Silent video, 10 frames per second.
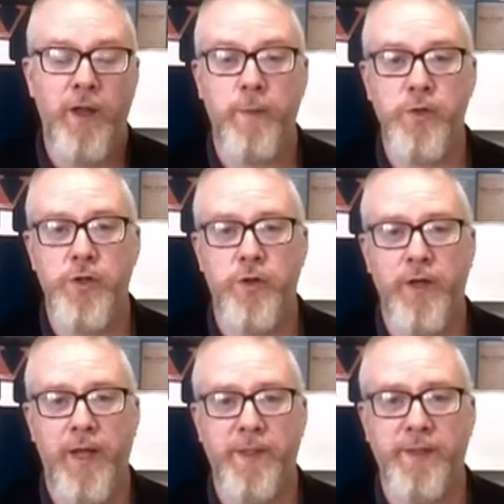I'm sure,
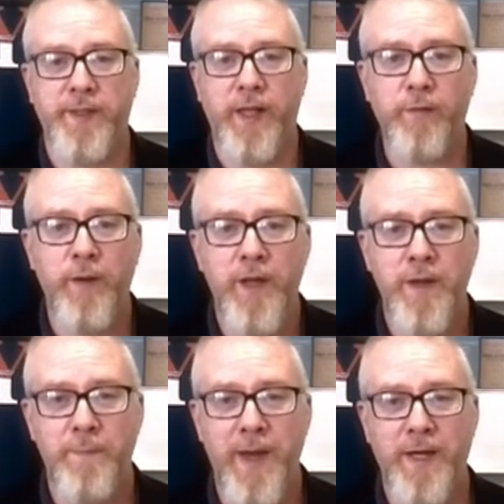like myself,
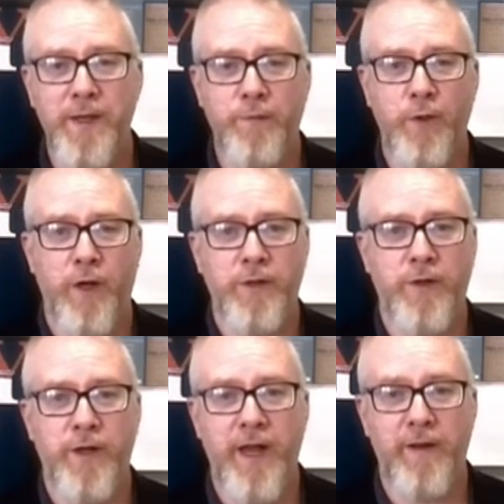many of you out
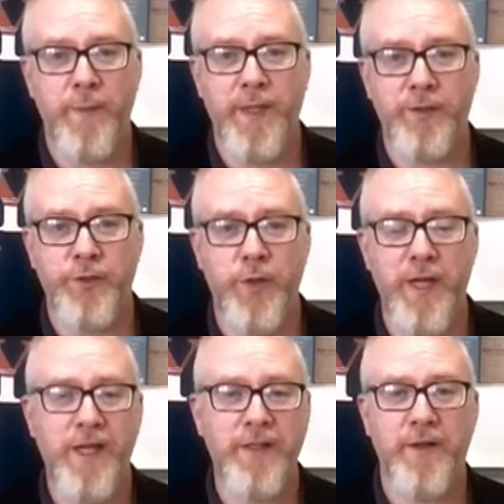there have been
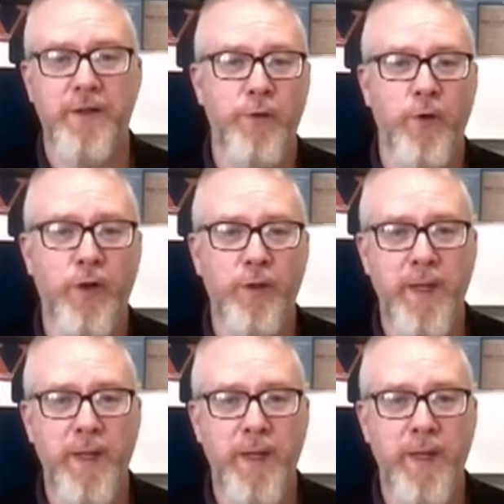intrigued and enthralled